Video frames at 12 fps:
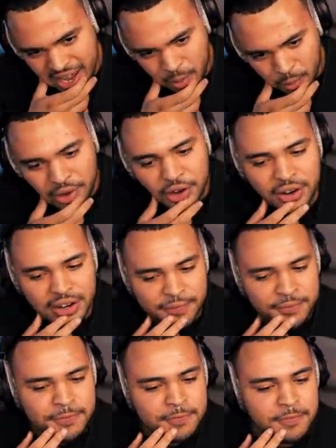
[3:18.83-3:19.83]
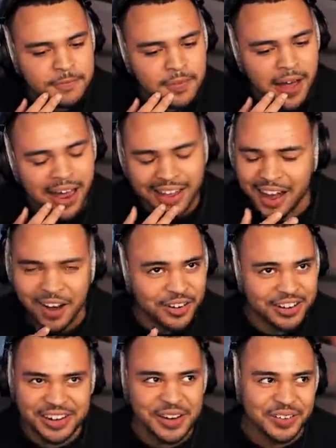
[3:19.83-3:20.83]
I wonder if I
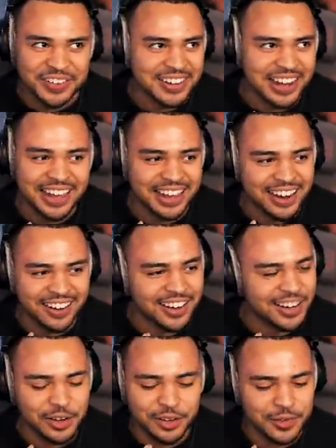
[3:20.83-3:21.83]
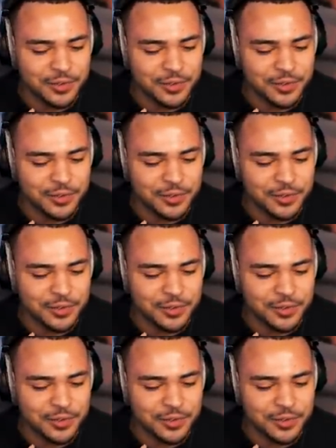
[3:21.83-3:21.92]
already know, dude. Like, I already know